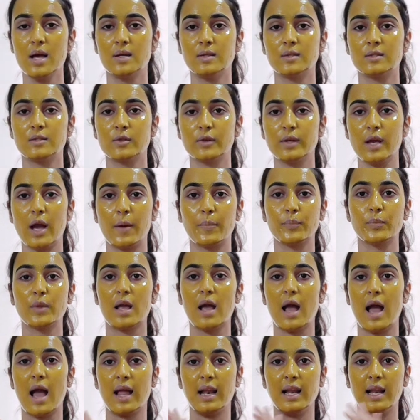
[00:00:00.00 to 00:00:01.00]
So yeah,
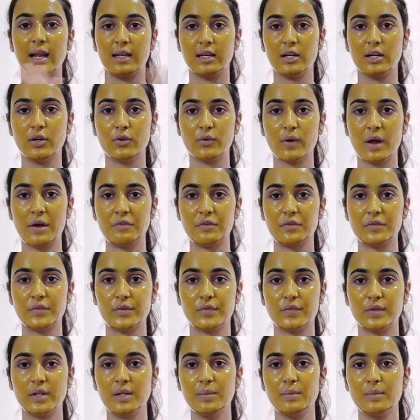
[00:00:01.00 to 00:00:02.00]
I let it dry for
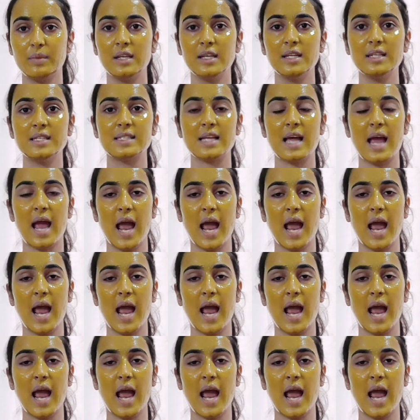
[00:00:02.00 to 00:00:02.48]
fifteen minutes